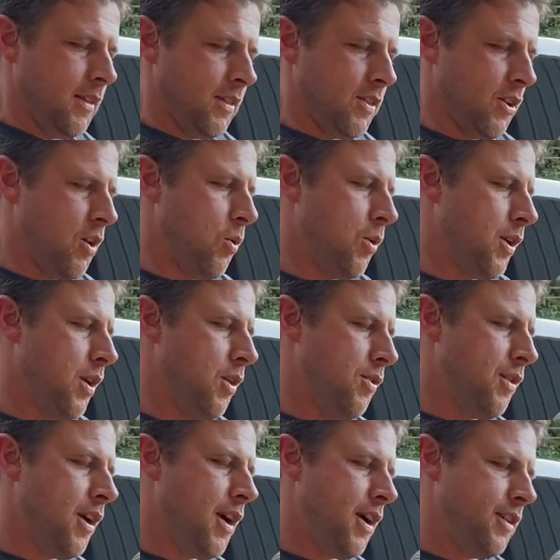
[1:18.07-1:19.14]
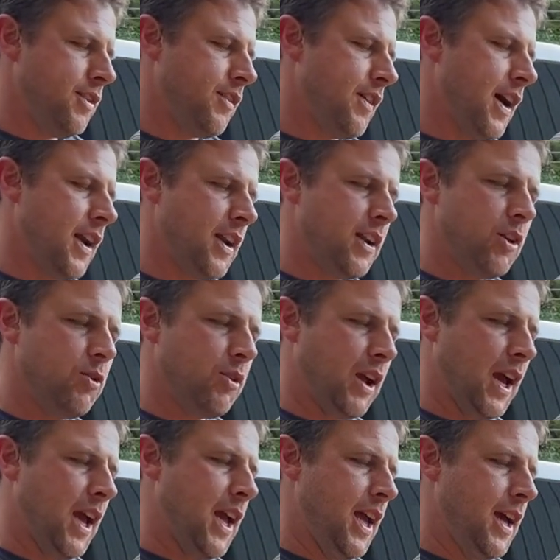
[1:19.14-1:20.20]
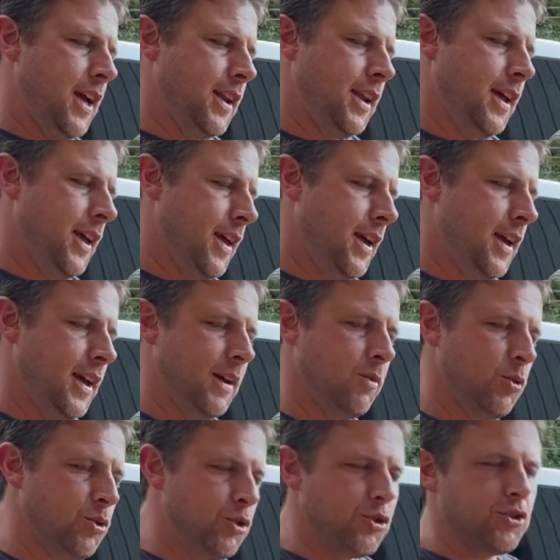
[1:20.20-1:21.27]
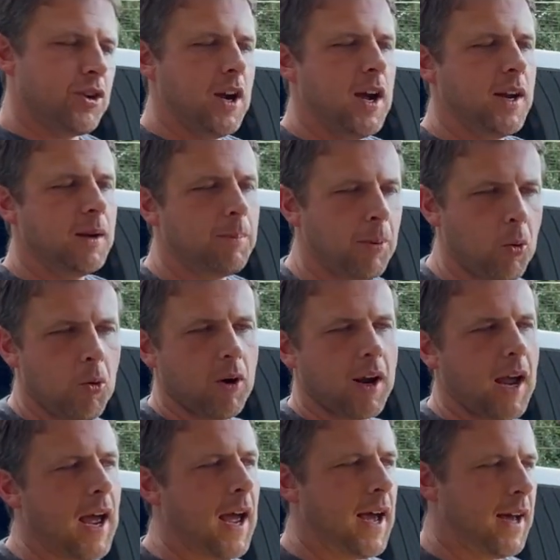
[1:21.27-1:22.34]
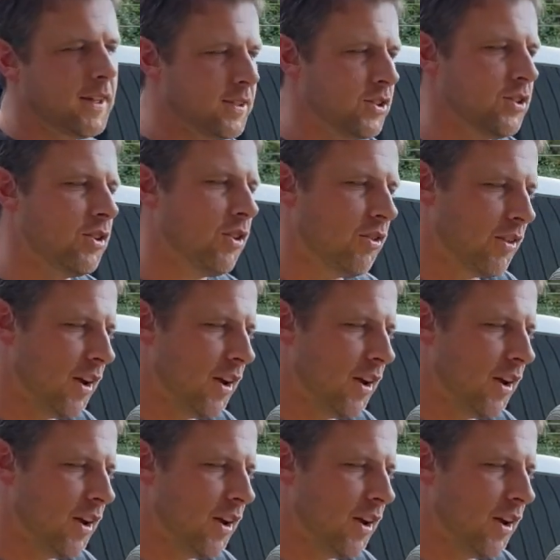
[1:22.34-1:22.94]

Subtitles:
Throw it on there and you got a new can. And when you're trying to pour gas, you don't